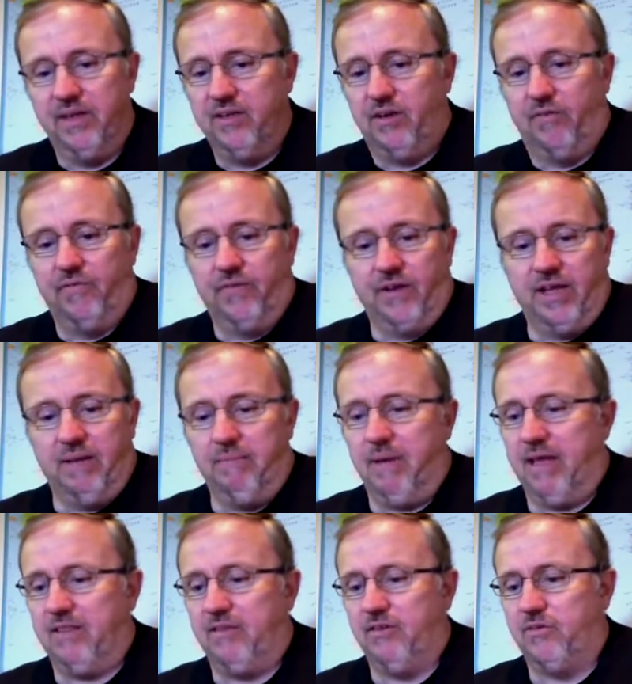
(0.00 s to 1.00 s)
Don't forget
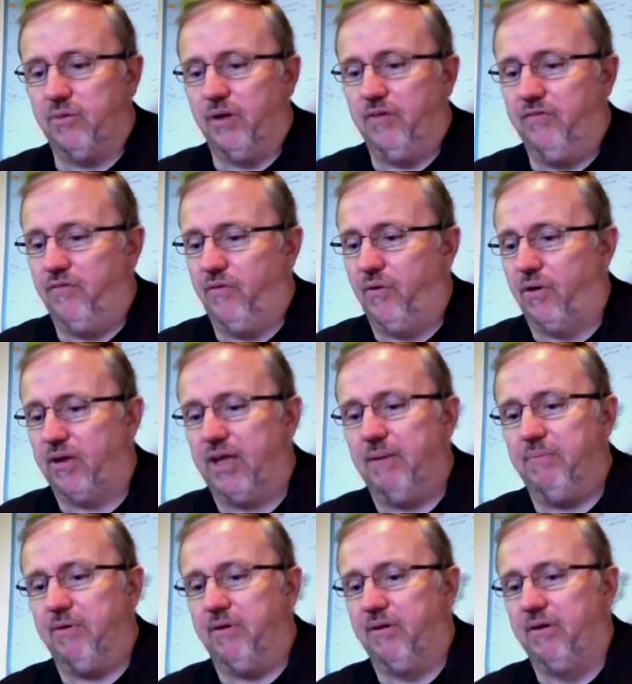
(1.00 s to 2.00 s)
Matthew 24.
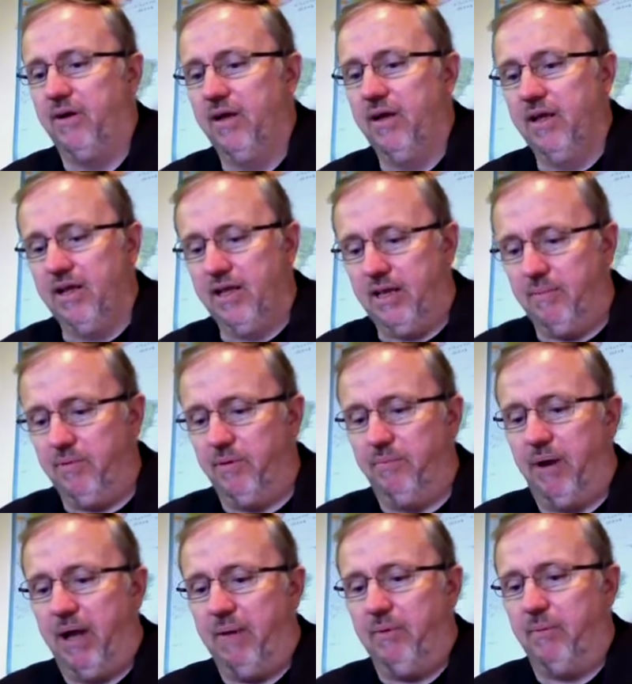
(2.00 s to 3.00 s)
Keep your, keep your
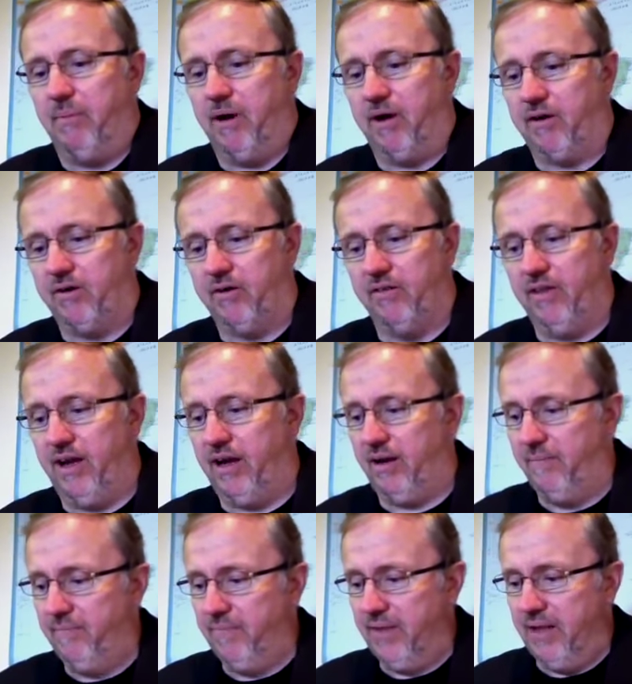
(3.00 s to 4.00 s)
Bible marker
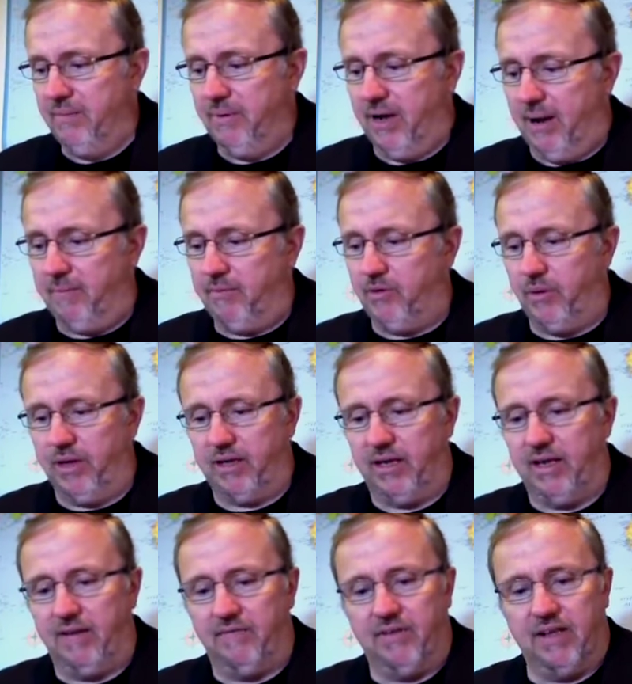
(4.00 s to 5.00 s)
there. But I'm
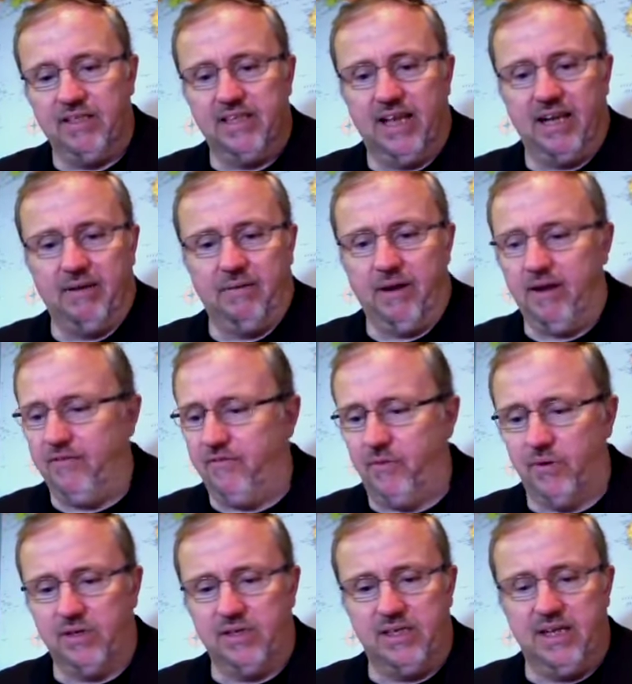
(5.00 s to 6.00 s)
quickly, I've got Zechariah
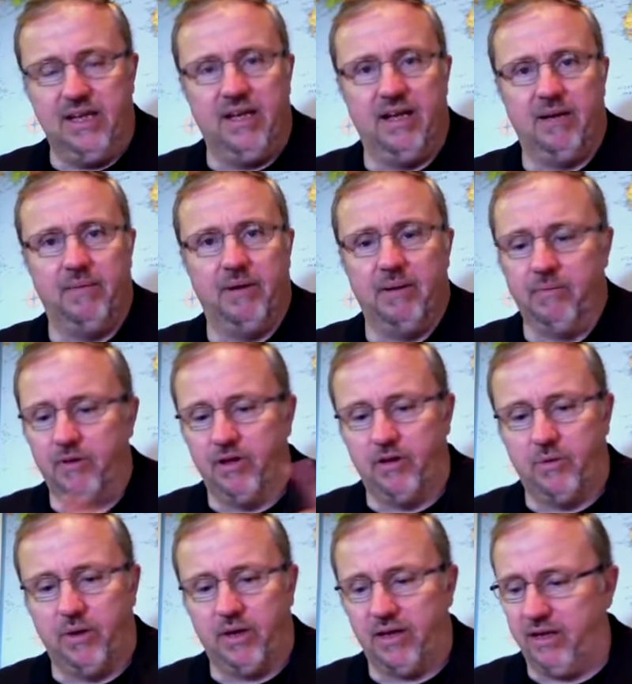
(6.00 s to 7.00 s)
14 here, but I'm going to
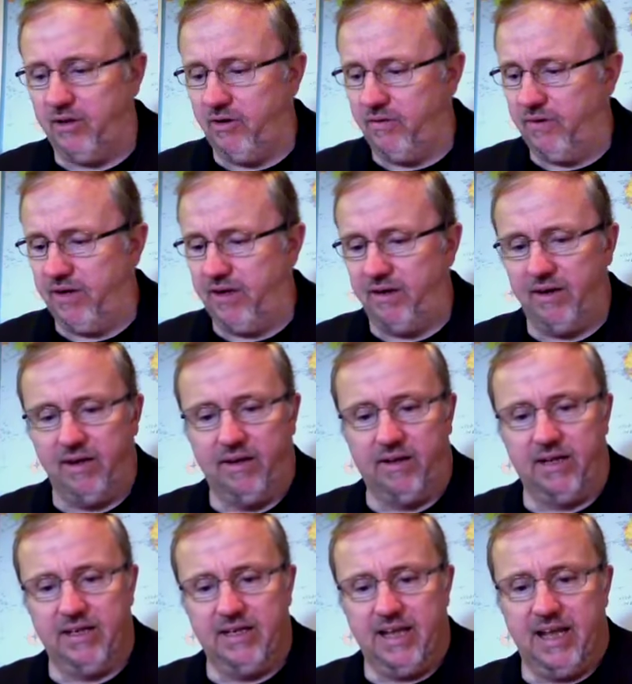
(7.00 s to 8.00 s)
quickly go over here and
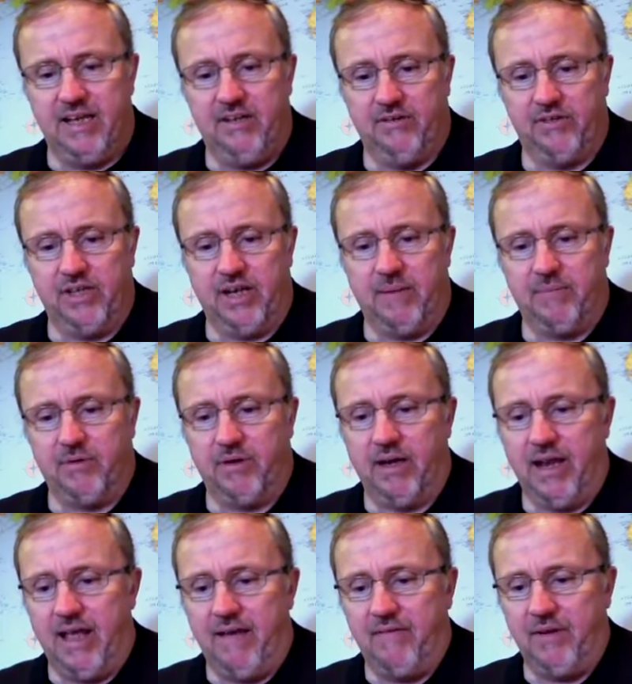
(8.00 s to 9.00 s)
look at Daniel chapter
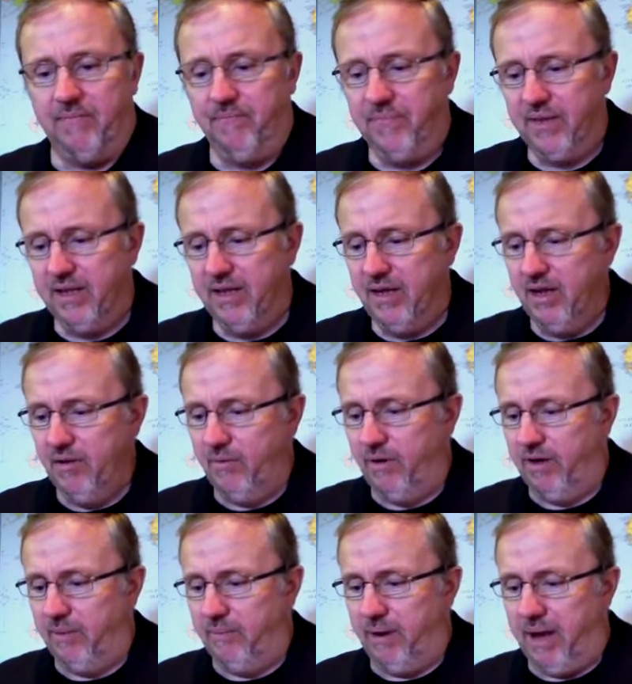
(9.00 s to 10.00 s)
11
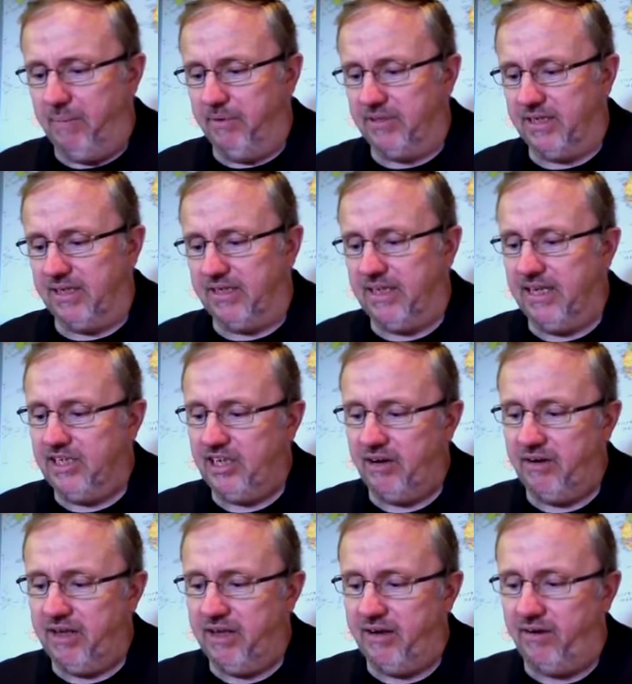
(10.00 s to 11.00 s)
where the Bible says, He
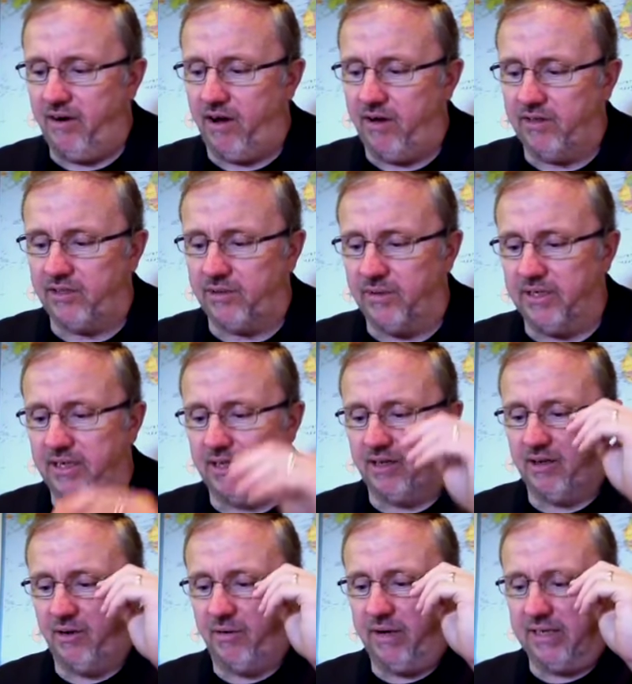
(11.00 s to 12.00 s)
shall enter also into the
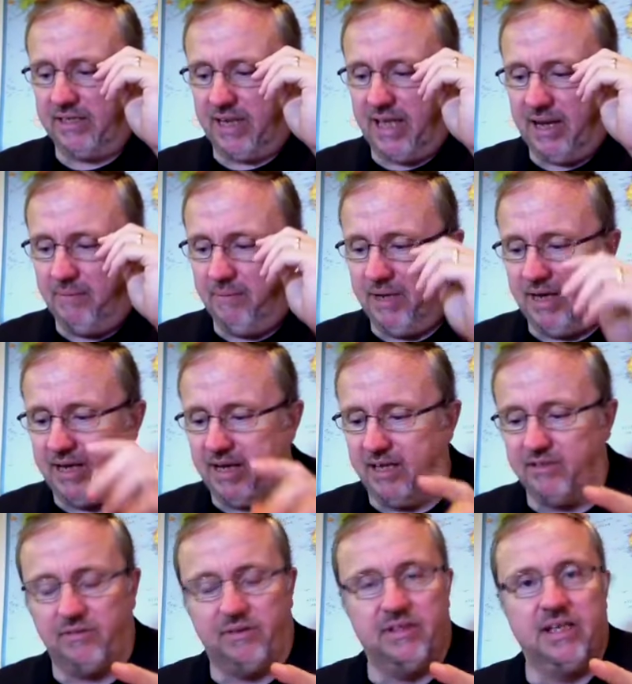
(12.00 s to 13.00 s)
glorious land, and many
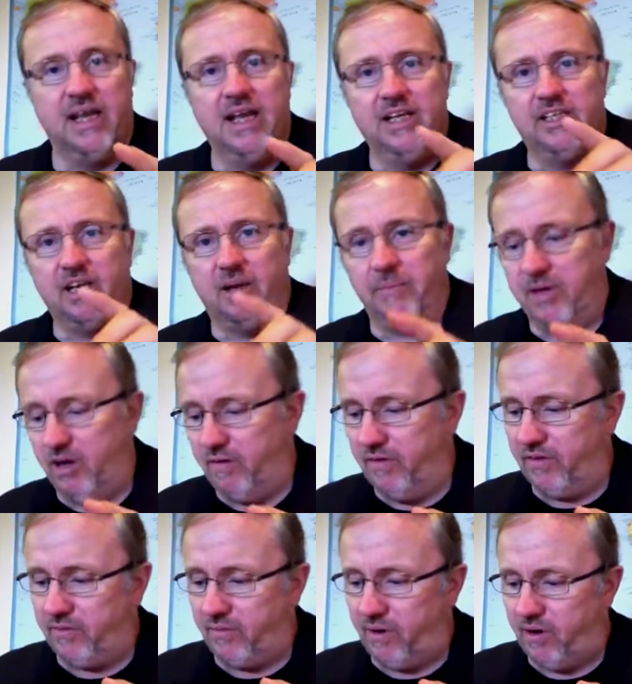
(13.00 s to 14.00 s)
countries shall be
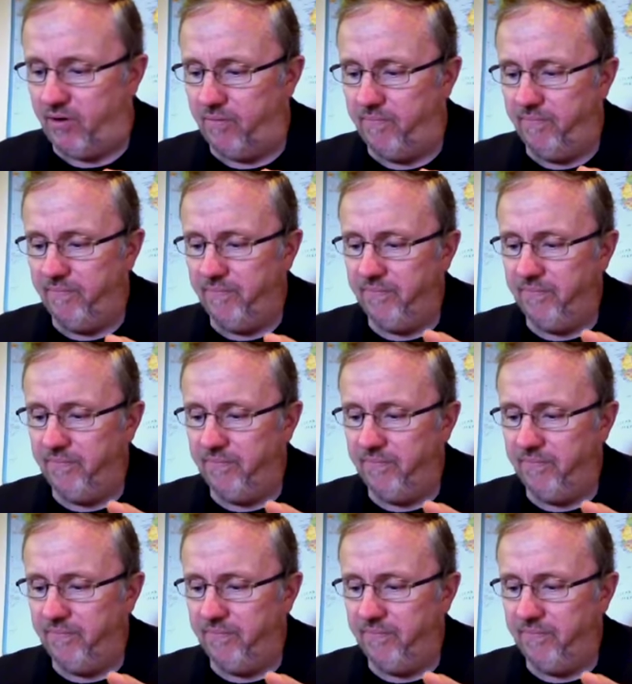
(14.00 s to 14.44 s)
overthrown.